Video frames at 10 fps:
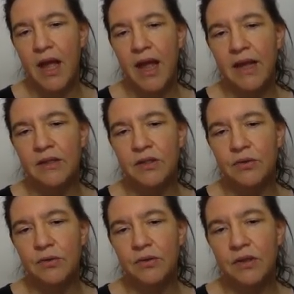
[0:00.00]
And
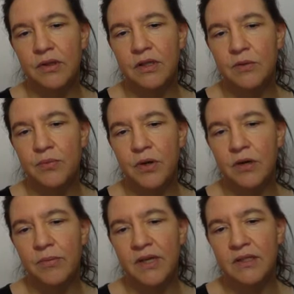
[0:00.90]
so this
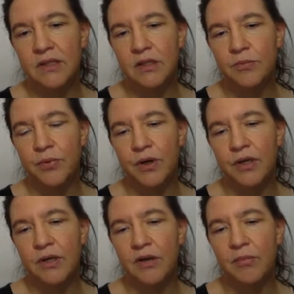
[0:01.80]
point plus this
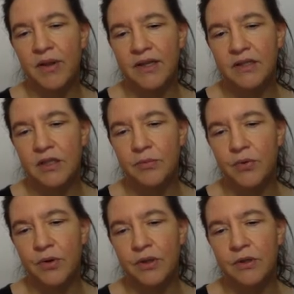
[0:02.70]
point plus this
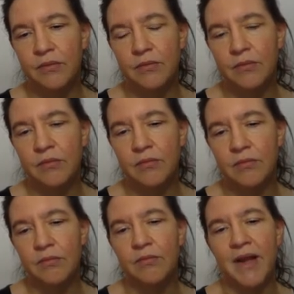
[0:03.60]
point
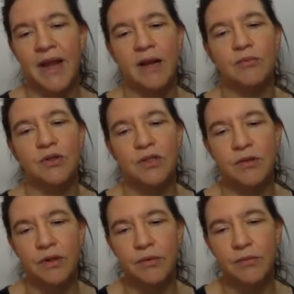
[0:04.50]
add up to
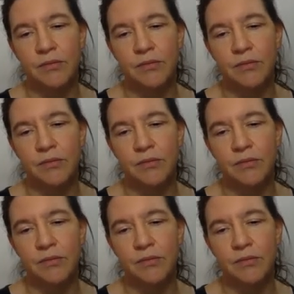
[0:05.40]
zero,